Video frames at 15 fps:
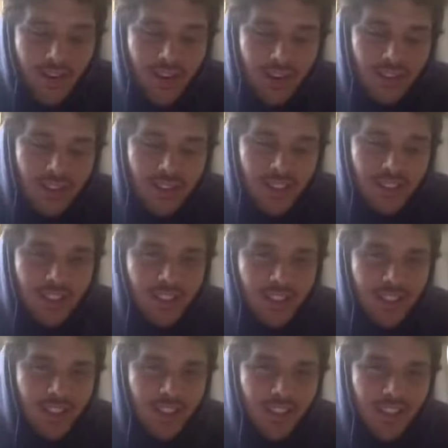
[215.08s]
on.
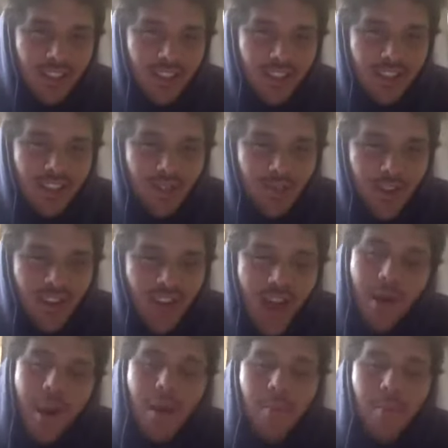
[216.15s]
That's the way.
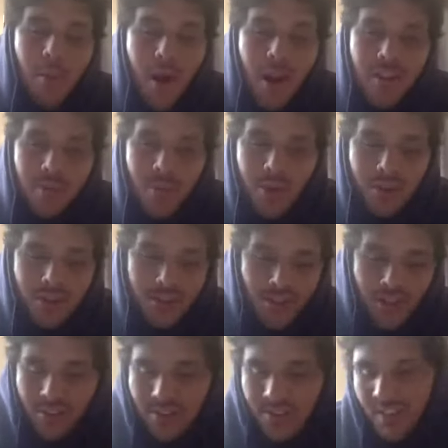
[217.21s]
I, am a bodyboarder, so I
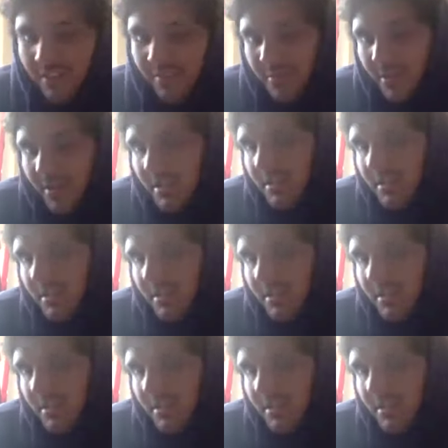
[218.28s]
don't surf, but